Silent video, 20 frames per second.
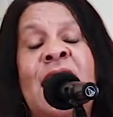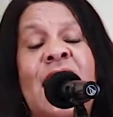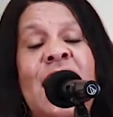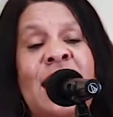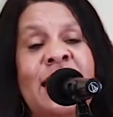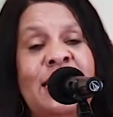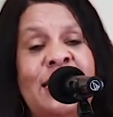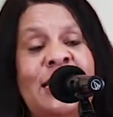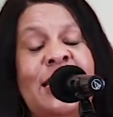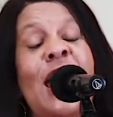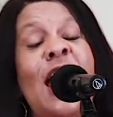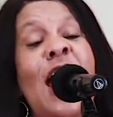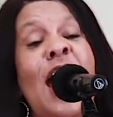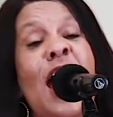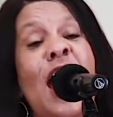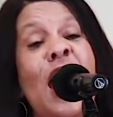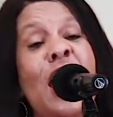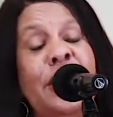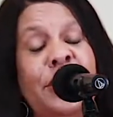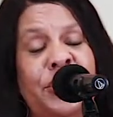and
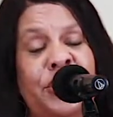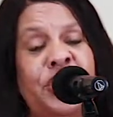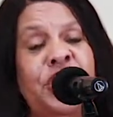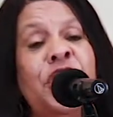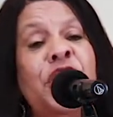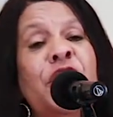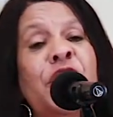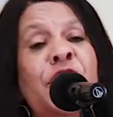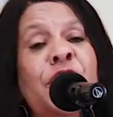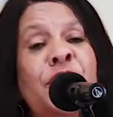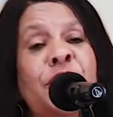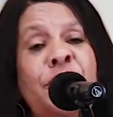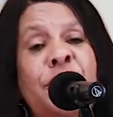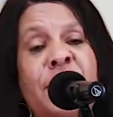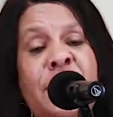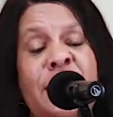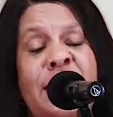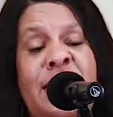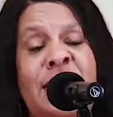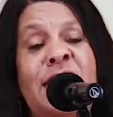saw a
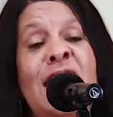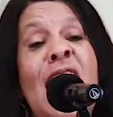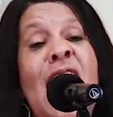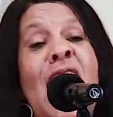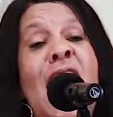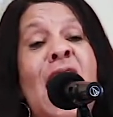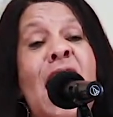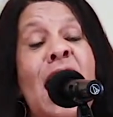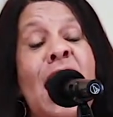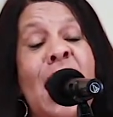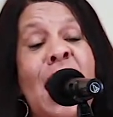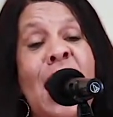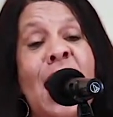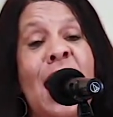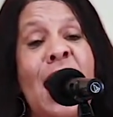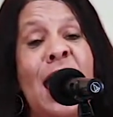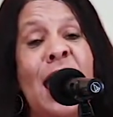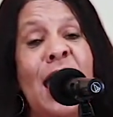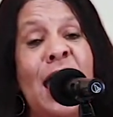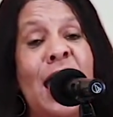shooting
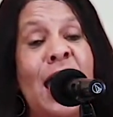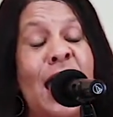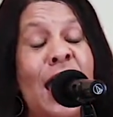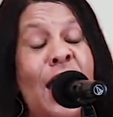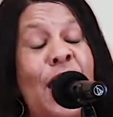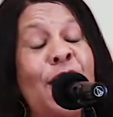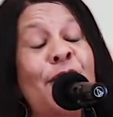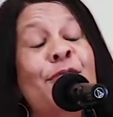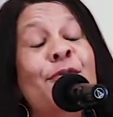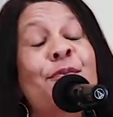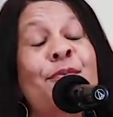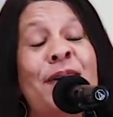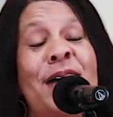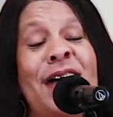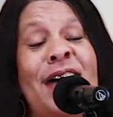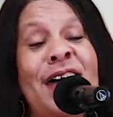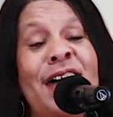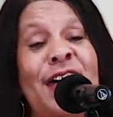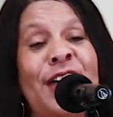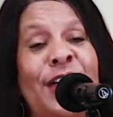star
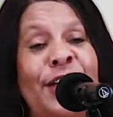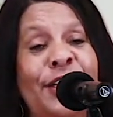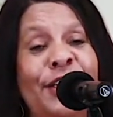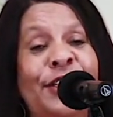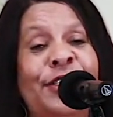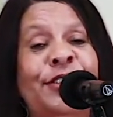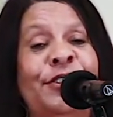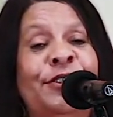above.